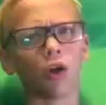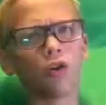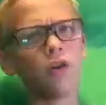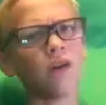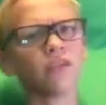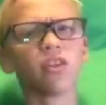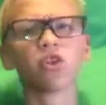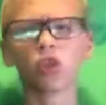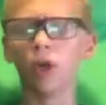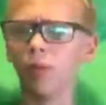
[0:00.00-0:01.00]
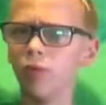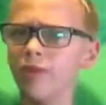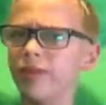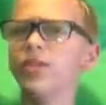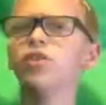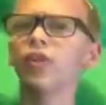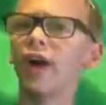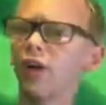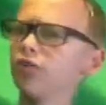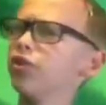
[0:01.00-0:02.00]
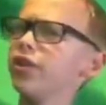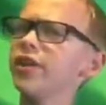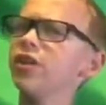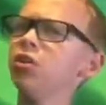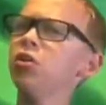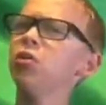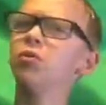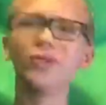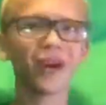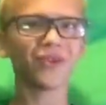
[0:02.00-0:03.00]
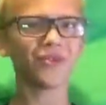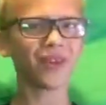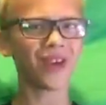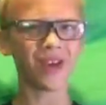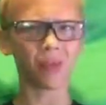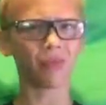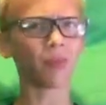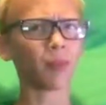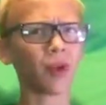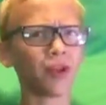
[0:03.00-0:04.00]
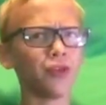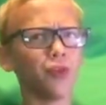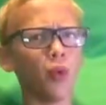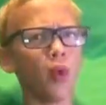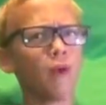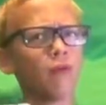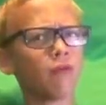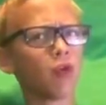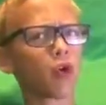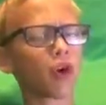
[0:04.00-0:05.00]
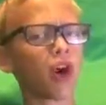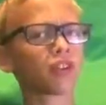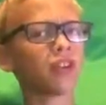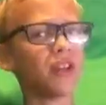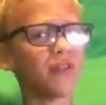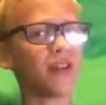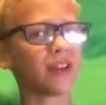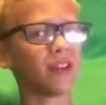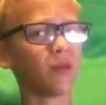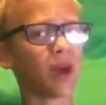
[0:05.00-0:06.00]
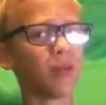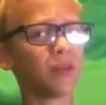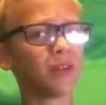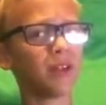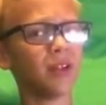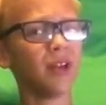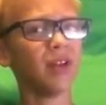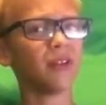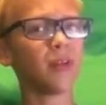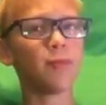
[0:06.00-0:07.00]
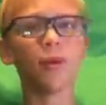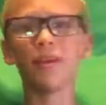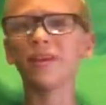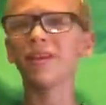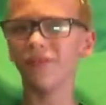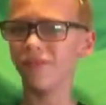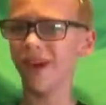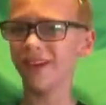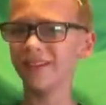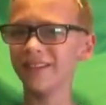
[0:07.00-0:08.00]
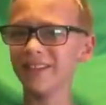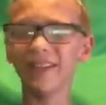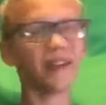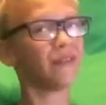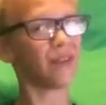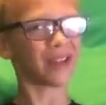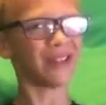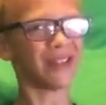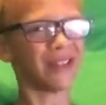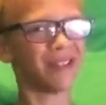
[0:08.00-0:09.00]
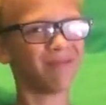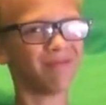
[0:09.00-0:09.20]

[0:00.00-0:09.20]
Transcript: Are you having trouble making your house dirty? Well, now you can with the brand new Florox Infecting Wipes. They put the infect in infecting.